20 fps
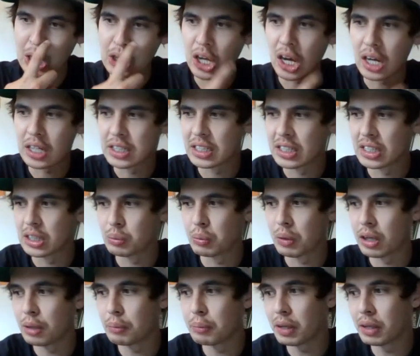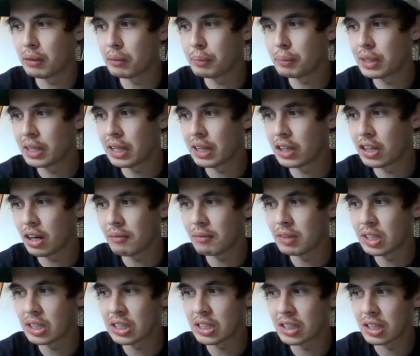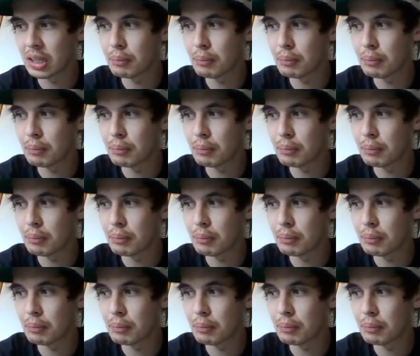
losses as well, but it will be another conversation.